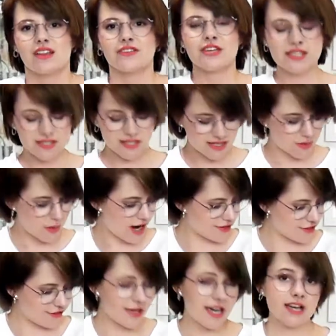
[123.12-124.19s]
this is quite
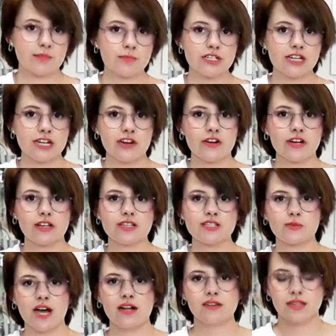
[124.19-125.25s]
thick material as
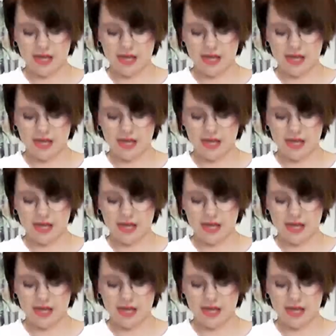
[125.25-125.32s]
well.